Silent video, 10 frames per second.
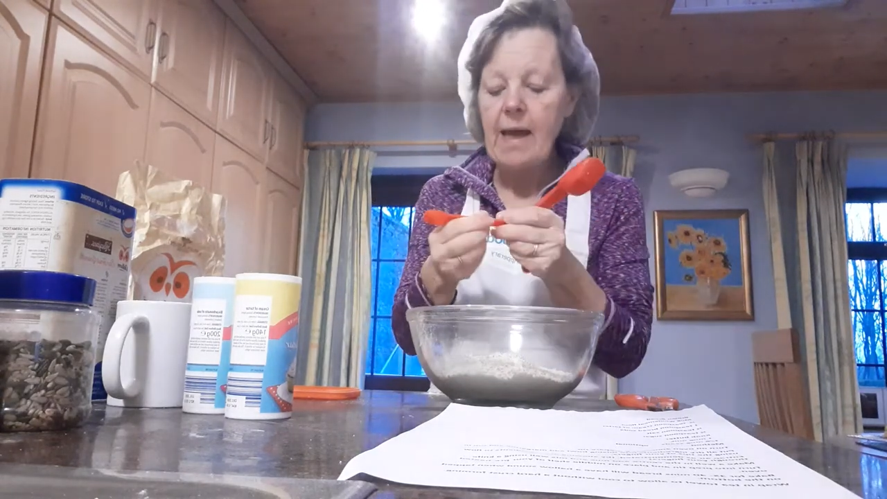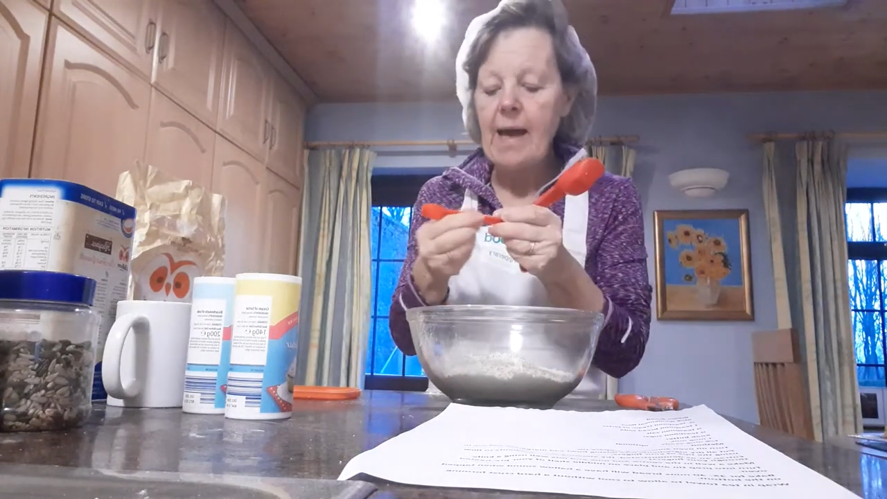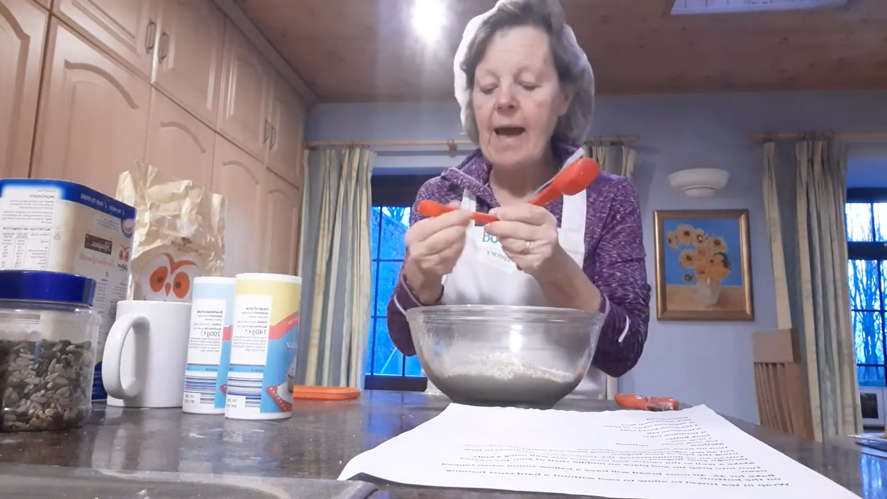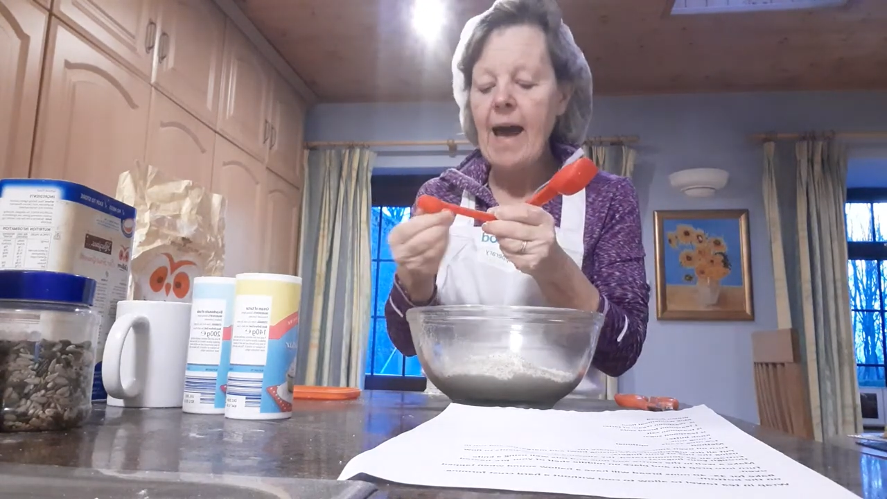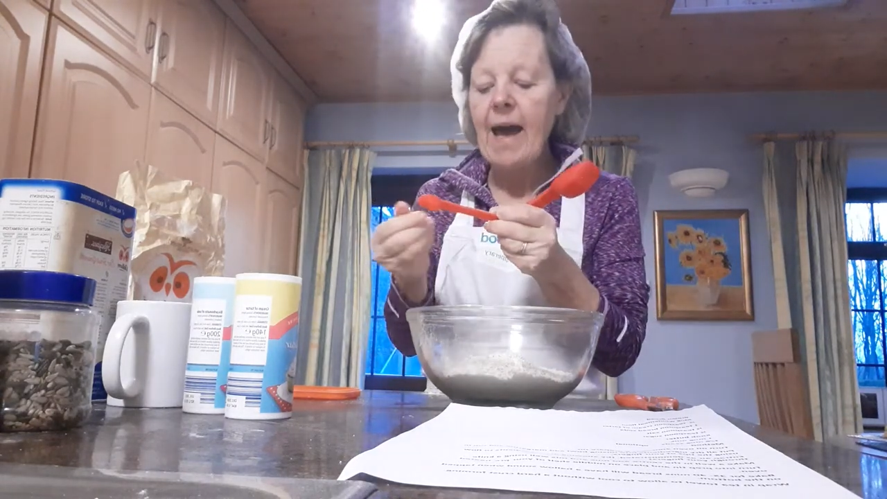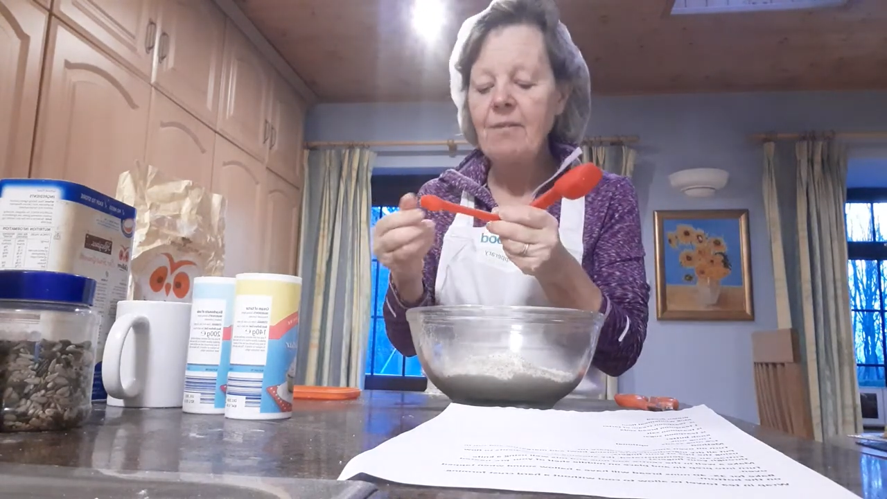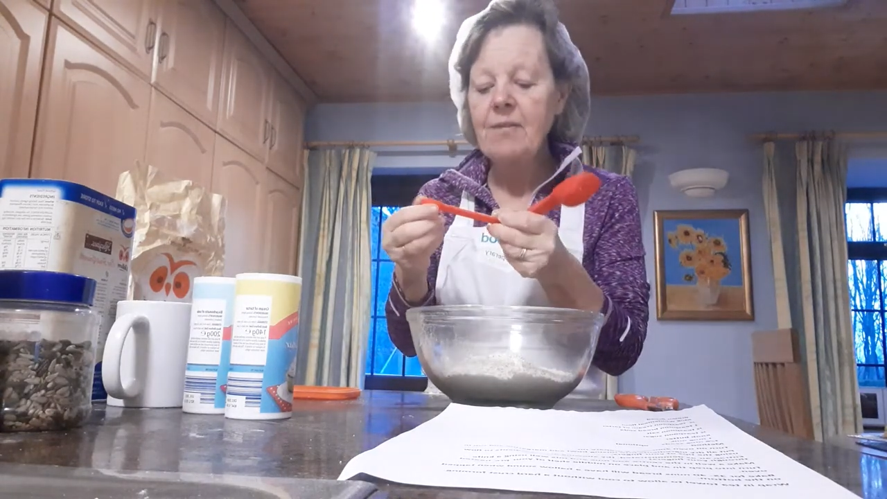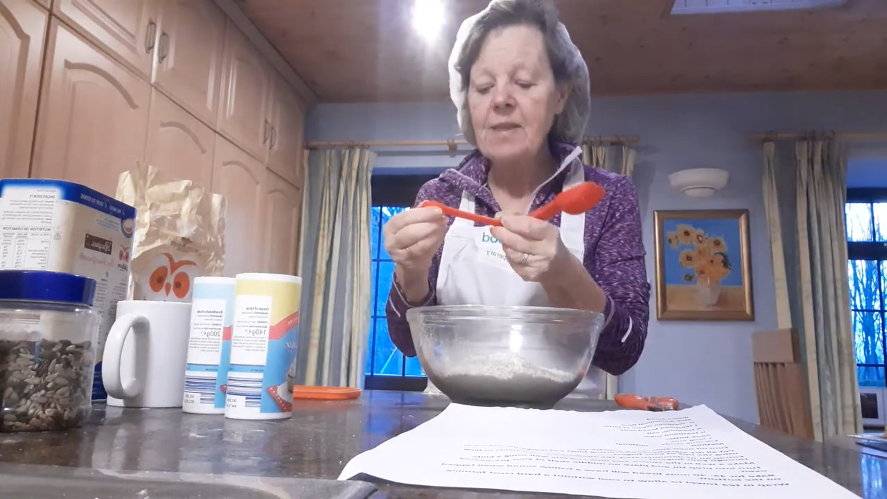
a half a